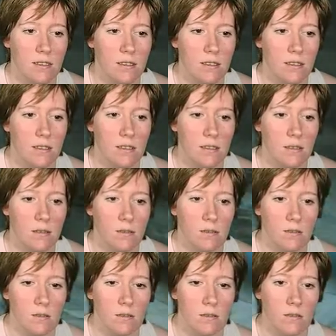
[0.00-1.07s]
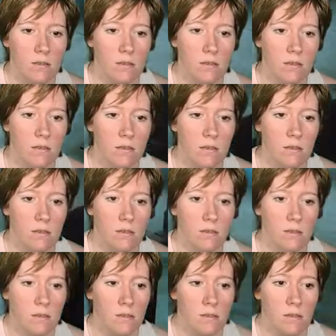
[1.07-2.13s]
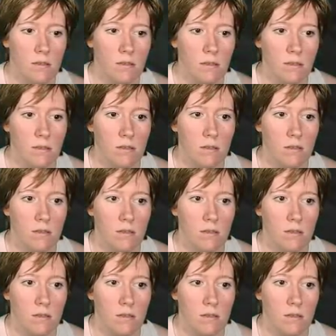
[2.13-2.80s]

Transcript: [no speech]